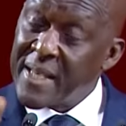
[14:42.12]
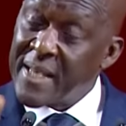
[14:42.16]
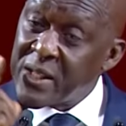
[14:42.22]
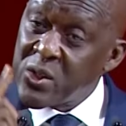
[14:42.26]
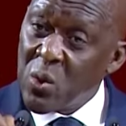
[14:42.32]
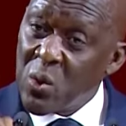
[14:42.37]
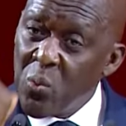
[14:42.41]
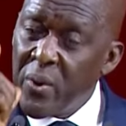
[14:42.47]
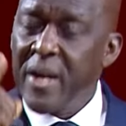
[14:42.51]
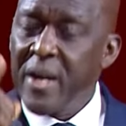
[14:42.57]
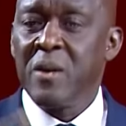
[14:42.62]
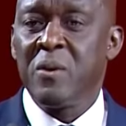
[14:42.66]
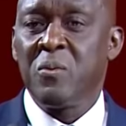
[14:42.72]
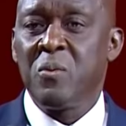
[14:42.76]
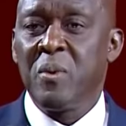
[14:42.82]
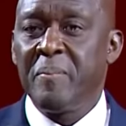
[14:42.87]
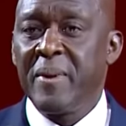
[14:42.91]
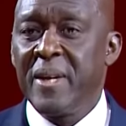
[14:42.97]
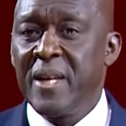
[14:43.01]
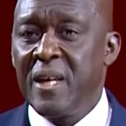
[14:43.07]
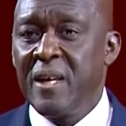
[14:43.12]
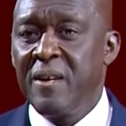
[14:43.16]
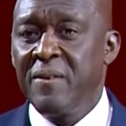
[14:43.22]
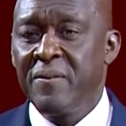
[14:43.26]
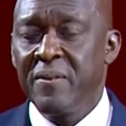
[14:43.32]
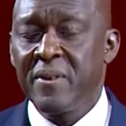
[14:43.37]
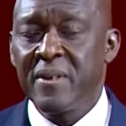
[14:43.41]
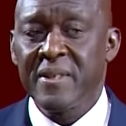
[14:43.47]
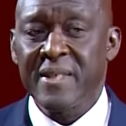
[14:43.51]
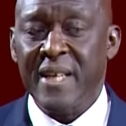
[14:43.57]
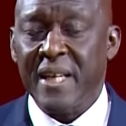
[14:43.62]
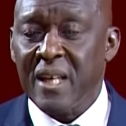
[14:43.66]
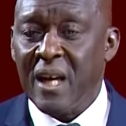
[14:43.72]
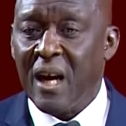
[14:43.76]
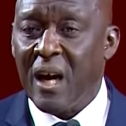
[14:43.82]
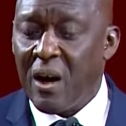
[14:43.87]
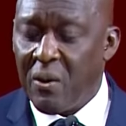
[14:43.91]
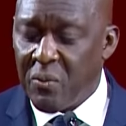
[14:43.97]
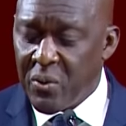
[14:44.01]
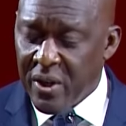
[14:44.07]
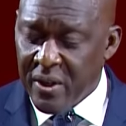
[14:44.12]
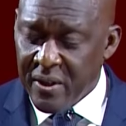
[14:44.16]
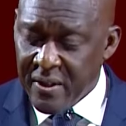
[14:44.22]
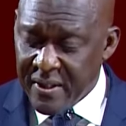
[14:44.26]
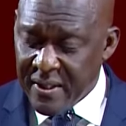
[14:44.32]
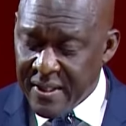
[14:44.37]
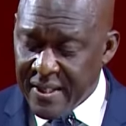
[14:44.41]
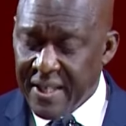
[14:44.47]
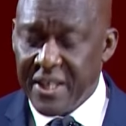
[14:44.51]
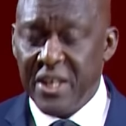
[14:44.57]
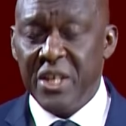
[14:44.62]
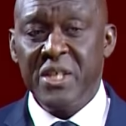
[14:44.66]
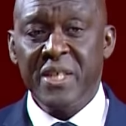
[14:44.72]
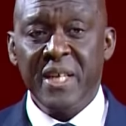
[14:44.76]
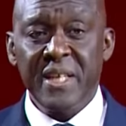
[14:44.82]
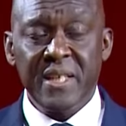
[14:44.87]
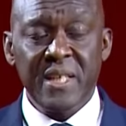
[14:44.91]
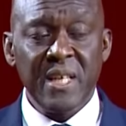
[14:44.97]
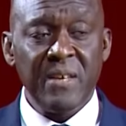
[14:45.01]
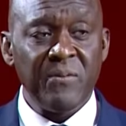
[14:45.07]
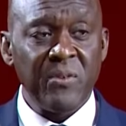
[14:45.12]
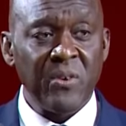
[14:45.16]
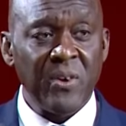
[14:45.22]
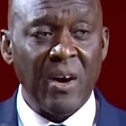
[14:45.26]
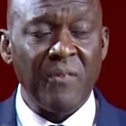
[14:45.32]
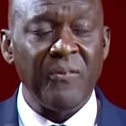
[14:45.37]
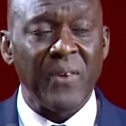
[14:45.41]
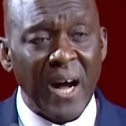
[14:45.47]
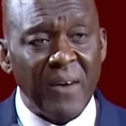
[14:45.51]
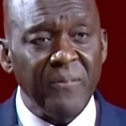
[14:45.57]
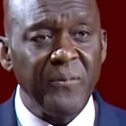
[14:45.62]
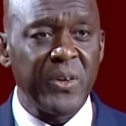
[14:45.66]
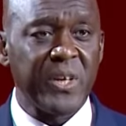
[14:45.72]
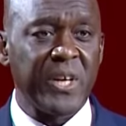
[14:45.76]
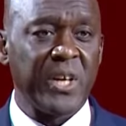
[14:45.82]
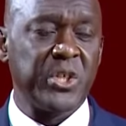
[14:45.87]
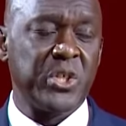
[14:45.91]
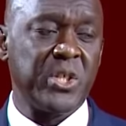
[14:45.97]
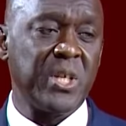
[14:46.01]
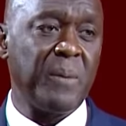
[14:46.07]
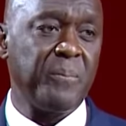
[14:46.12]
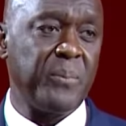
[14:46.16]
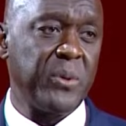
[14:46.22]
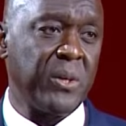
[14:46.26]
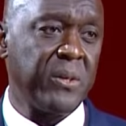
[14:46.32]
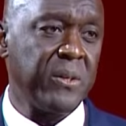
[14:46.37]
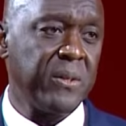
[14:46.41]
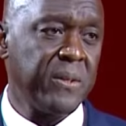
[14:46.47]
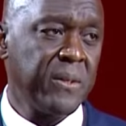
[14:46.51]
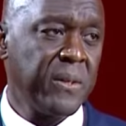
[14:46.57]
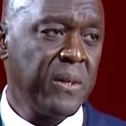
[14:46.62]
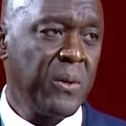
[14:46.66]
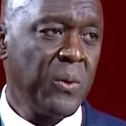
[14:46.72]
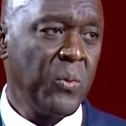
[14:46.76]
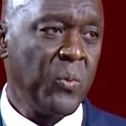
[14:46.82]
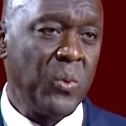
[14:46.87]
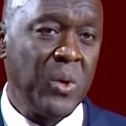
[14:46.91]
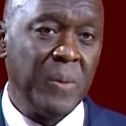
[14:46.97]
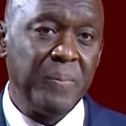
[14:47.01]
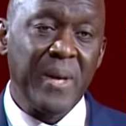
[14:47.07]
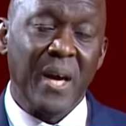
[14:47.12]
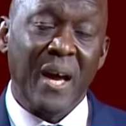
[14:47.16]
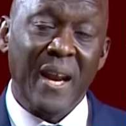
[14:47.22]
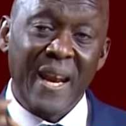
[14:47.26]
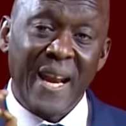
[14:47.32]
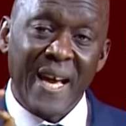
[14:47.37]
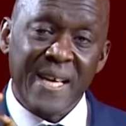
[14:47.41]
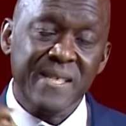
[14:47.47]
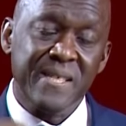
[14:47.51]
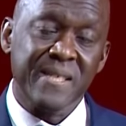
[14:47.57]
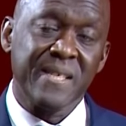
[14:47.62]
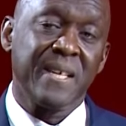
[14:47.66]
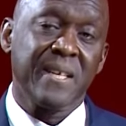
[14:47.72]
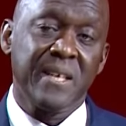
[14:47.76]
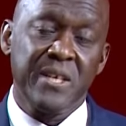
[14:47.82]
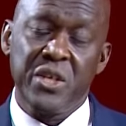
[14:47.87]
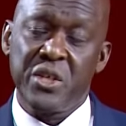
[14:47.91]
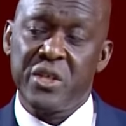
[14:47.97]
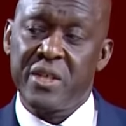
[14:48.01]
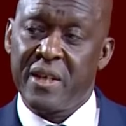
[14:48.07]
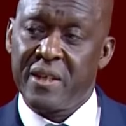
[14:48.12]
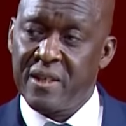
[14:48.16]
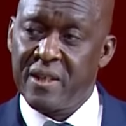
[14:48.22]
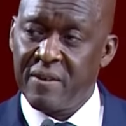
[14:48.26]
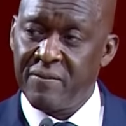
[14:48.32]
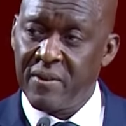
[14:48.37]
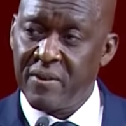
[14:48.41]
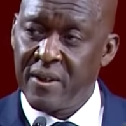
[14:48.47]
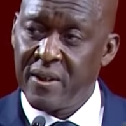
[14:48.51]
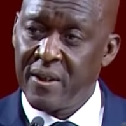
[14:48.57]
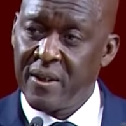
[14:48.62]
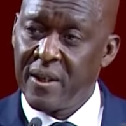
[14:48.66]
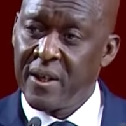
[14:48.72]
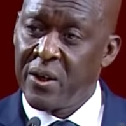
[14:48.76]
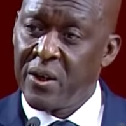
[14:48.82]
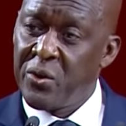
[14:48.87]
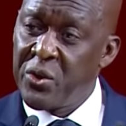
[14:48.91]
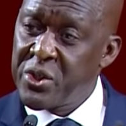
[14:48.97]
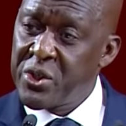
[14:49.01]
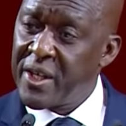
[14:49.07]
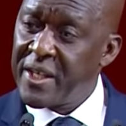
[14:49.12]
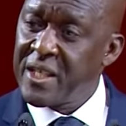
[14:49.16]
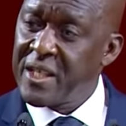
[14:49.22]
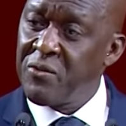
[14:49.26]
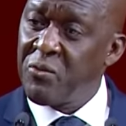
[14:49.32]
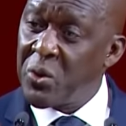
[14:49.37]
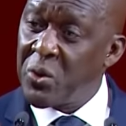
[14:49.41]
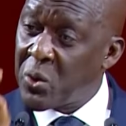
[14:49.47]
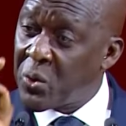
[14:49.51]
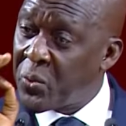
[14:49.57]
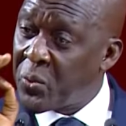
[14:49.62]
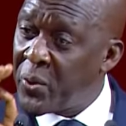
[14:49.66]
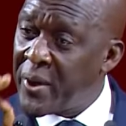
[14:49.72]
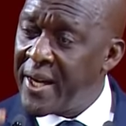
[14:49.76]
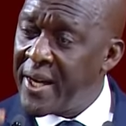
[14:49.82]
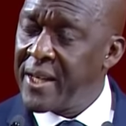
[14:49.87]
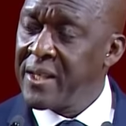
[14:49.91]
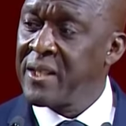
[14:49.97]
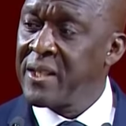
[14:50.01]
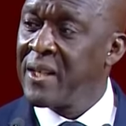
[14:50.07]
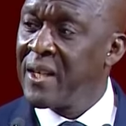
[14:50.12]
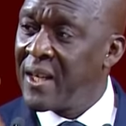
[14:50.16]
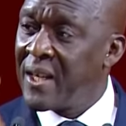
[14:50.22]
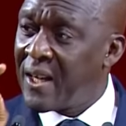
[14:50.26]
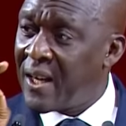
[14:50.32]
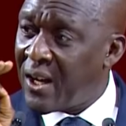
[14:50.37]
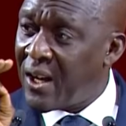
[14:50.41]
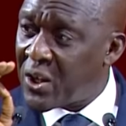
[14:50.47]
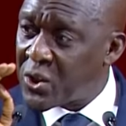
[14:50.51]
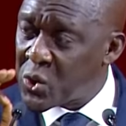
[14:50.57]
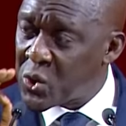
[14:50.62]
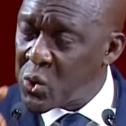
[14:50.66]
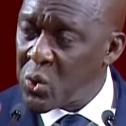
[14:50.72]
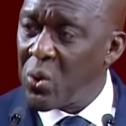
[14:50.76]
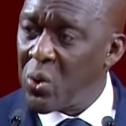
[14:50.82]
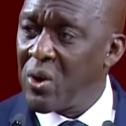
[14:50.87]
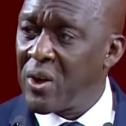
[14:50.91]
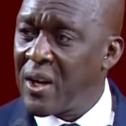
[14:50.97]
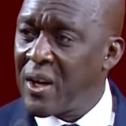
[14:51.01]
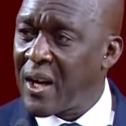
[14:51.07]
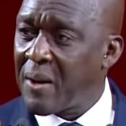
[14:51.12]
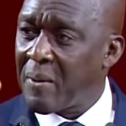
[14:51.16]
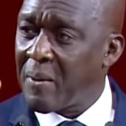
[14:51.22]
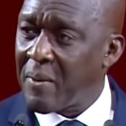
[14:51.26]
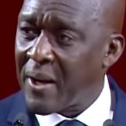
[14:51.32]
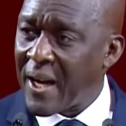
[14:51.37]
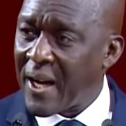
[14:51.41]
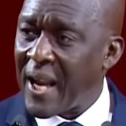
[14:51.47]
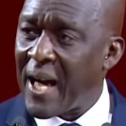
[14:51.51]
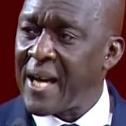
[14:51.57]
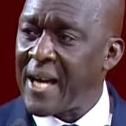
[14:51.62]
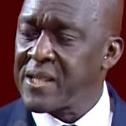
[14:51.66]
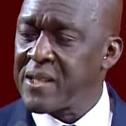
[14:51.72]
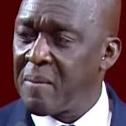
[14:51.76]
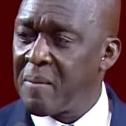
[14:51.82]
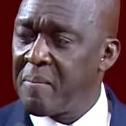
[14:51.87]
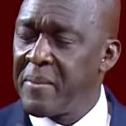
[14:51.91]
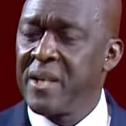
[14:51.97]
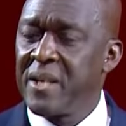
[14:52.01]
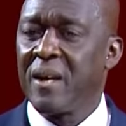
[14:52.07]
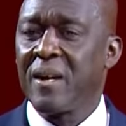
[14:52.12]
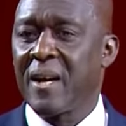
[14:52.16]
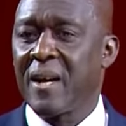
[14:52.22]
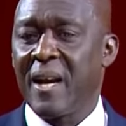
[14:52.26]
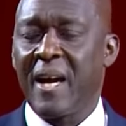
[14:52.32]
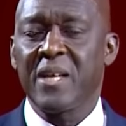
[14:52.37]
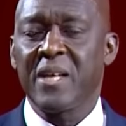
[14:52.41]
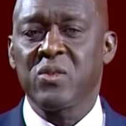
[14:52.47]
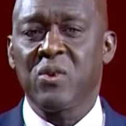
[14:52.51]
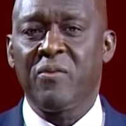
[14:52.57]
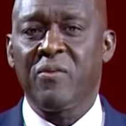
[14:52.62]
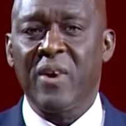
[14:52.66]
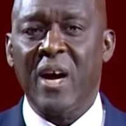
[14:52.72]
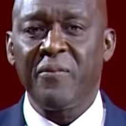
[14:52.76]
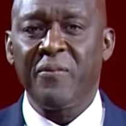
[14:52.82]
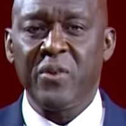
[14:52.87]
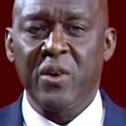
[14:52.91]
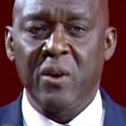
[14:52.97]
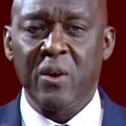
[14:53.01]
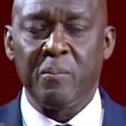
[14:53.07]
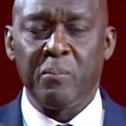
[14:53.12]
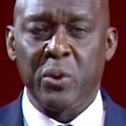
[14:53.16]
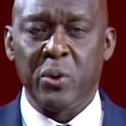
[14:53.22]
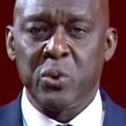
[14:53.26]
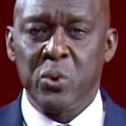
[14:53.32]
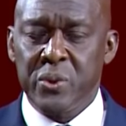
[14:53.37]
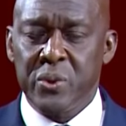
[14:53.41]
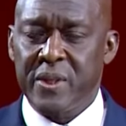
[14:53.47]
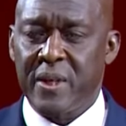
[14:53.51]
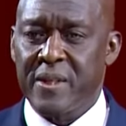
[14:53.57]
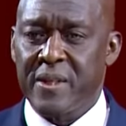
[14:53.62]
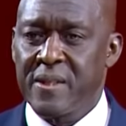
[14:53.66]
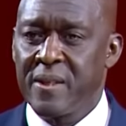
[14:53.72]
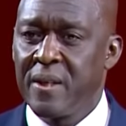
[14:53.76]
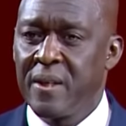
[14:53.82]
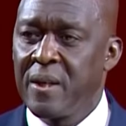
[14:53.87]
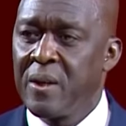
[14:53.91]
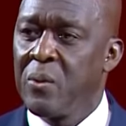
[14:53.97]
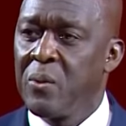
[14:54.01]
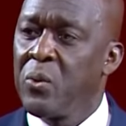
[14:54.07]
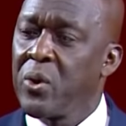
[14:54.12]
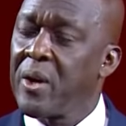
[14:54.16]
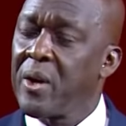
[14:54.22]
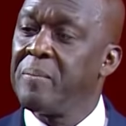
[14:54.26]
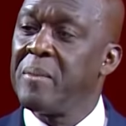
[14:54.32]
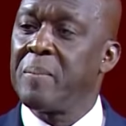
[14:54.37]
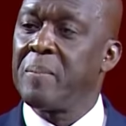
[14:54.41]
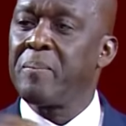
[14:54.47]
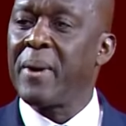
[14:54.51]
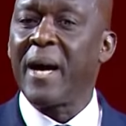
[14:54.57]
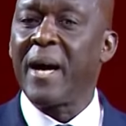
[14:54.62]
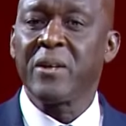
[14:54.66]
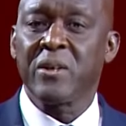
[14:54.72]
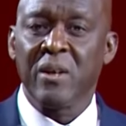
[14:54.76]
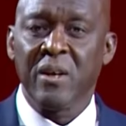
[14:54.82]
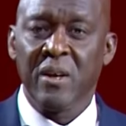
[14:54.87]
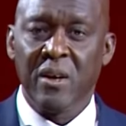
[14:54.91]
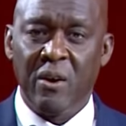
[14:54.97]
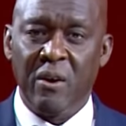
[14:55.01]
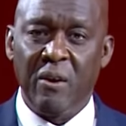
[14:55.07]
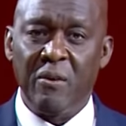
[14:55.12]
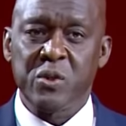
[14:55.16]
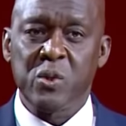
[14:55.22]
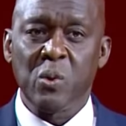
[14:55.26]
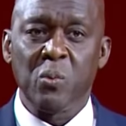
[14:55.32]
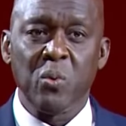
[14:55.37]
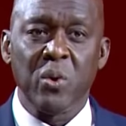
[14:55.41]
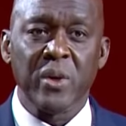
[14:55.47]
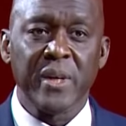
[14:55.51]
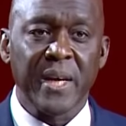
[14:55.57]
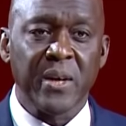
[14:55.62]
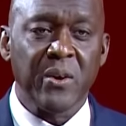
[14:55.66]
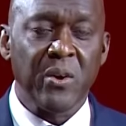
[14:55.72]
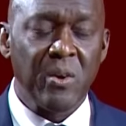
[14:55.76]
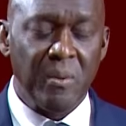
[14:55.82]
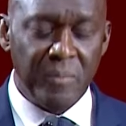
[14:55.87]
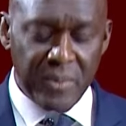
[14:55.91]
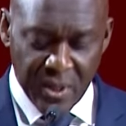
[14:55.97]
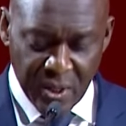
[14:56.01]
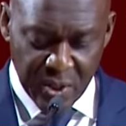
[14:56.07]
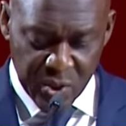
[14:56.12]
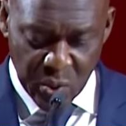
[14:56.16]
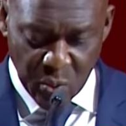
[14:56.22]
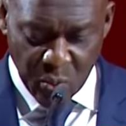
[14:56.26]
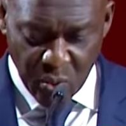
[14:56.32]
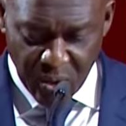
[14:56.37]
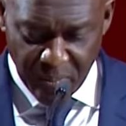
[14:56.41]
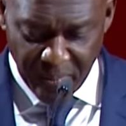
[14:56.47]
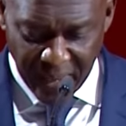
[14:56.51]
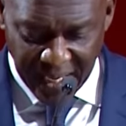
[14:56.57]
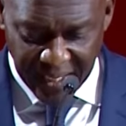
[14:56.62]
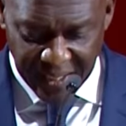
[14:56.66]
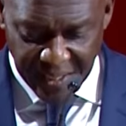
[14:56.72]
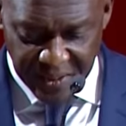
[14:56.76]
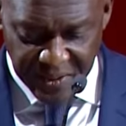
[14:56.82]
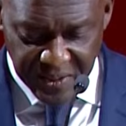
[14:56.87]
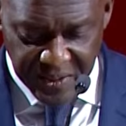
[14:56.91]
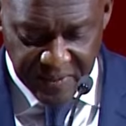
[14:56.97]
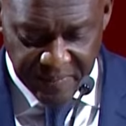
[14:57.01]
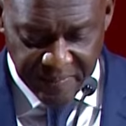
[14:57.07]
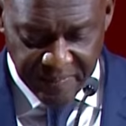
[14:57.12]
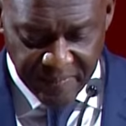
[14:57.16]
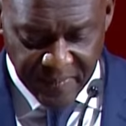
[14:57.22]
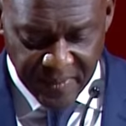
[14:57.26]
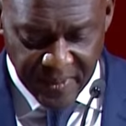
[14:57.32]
That's the way we believe that our initiative of African Champion will be a lasting initiative. Initiative will create a strong class, middle class of African producers who can be part of the world economy and the world market.